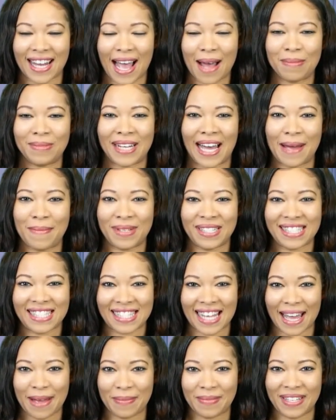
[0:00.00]
I'm Diamond
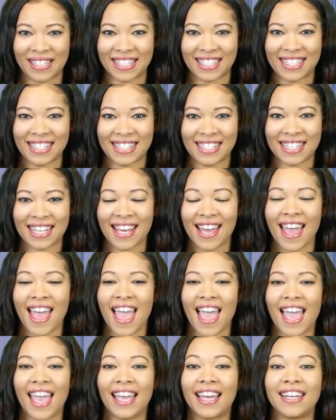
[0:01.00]
Simons,
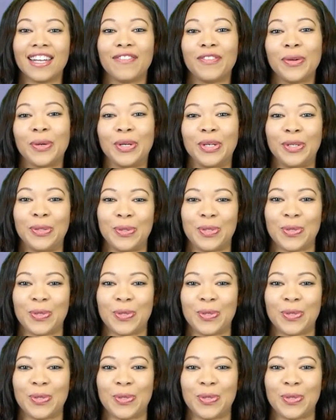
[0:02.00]
and if you're new